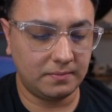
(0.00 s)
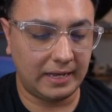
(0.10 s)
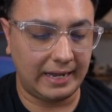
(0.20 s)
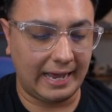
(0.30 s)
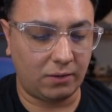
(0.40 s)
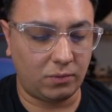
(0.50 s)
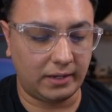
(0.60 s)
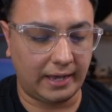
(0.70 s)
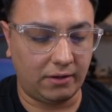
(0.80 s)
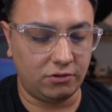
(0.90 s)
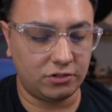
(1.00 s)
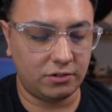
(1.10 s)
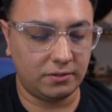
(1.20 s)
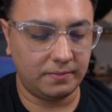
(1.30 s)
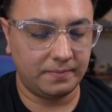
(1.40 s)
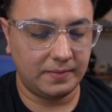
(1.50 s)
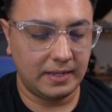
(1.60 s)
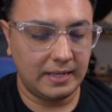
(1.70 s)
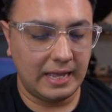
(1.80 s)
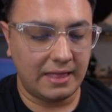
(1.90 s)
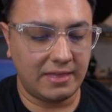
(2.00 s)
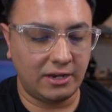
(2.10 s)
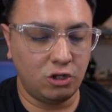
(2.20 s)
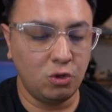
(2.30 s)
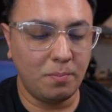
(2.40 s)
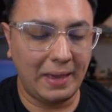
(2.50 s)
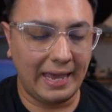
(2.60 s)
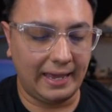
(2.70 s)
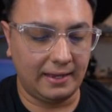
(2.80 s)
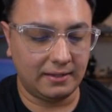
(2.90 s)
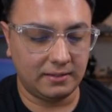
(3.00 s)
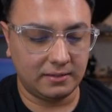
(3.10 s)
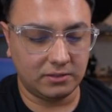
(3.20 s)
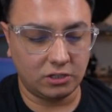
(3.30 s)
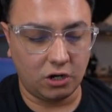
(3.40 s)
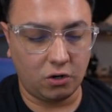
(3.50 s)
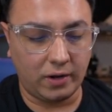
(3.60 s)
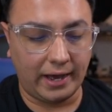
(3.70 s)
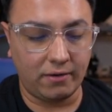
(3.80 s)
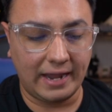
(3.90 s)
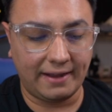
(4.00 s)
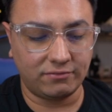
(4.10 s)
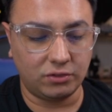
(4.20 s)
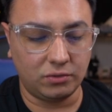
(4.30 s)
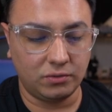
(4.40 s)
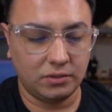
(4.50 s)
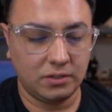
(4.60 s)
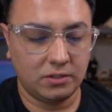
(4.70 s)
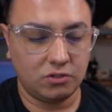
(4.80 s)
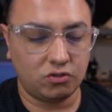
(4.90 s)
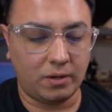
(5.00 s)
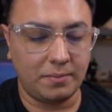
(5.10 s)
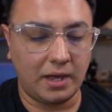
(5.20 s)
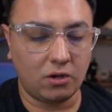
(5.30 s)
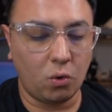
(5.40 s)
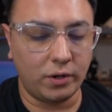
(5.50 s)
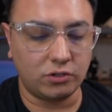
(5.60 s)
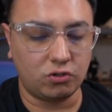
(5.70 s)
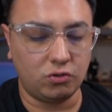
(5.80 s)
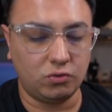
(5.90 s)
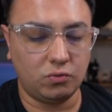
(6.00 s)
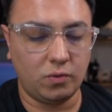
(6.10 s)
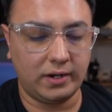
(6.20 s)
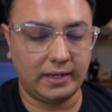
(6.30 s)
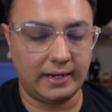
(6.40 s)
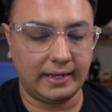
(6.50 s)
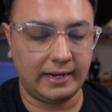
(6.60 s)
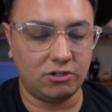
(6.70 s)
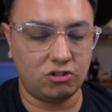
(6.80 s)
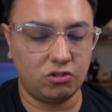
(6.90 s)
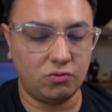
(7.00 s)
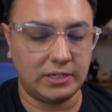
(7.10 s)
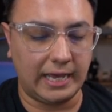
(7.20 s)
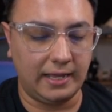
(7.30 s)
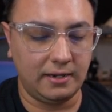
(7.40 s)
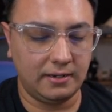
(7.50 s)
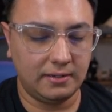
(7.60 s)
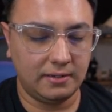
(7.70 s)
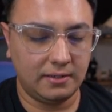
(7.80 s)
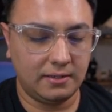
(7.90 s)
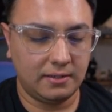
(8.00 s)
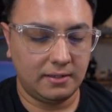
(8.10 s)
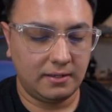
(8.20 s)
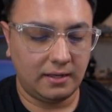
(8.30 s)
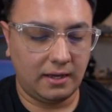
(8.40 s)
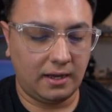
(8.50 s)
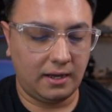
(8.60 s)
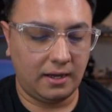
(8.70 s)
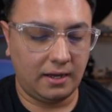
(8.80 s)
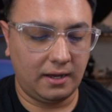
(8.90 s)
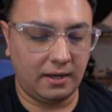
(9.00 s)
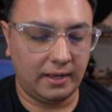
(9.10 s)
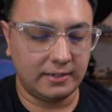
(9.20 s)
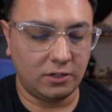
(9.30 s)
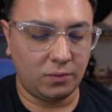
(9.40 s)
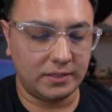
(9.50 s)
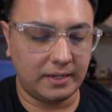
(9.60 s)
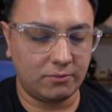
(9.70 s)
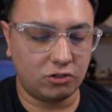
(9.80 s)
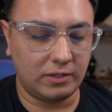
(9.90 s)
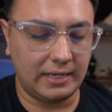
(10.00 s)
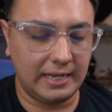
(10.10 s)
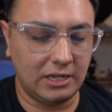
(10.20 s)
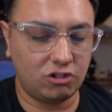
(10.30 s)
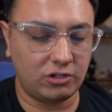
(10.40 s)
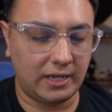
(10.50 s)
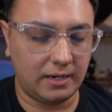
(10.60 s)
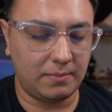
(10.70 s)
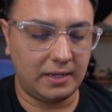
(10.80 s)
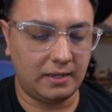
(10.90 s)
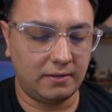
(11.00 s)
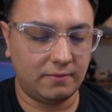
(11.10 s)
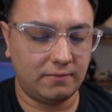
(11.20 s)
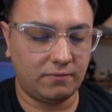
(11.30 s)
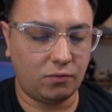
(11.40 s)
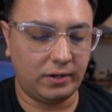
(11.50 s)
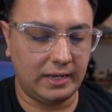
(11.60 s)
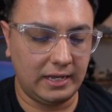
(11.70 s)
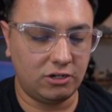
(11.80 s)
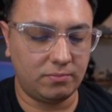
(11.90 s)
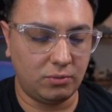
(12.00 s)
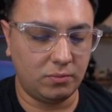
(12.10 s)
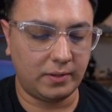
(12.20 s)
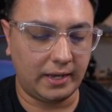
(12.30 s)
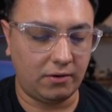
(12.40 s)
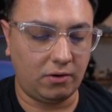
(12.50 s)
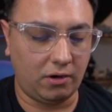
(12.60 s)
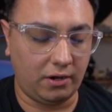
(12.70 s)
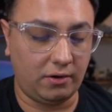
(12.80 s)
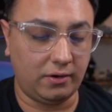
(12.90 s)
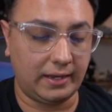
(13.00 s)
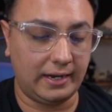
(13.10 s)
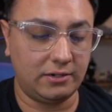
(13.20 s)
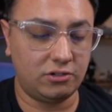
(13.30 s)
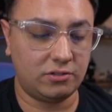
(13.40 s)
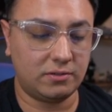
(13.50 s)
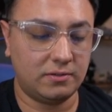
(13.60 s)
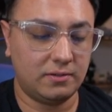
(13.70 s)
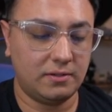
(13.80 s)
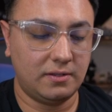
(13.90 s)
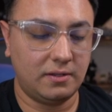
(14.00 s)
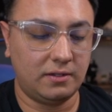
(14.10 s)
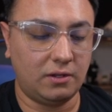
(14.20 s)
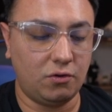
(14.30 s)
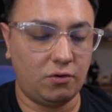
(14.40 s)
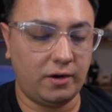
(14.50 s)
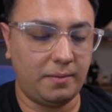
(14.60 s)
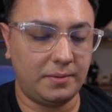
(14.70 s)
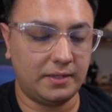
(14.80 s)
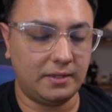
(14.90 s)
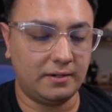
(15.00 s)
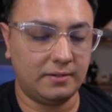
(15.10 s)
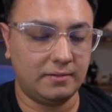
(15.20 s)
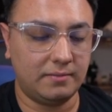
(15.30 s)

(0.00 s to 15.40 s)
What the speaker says: and add 1 counter to her? Then you may. So I don't have to. So I'm not going to. What can I just do 10? And deal 1 damage to each enemy for each boom counter on her. Can I just load her up and then